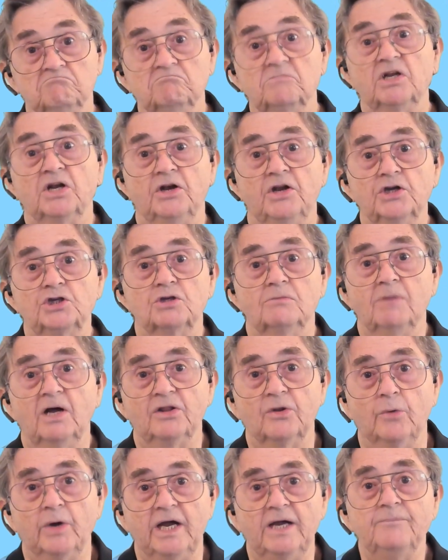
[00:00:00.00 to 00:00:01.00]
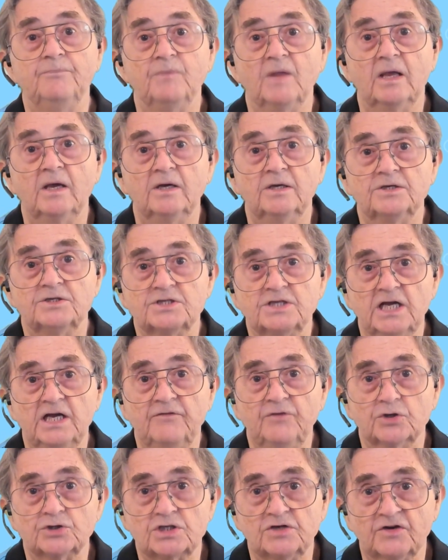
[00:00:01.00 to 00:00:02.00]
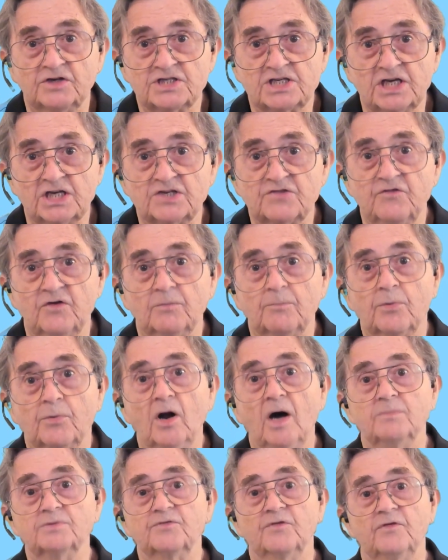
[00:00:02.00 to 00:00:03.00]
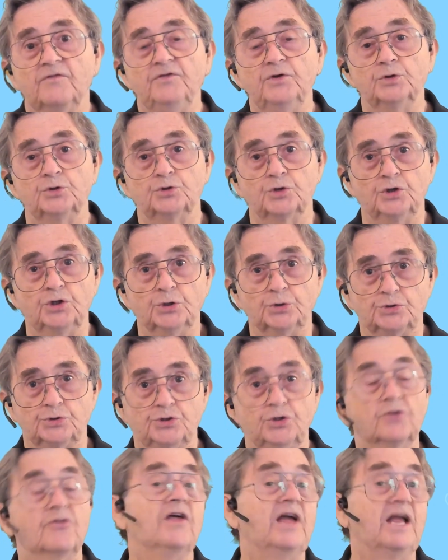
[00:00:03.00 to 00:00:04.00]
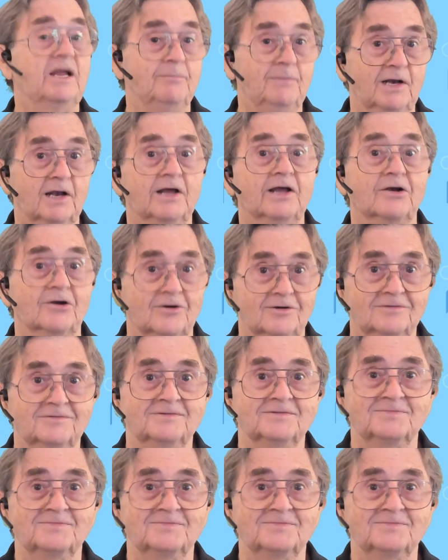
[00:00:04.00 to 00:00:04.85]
In addition, by the way, save your successful prompts for future use. You'll thank me later.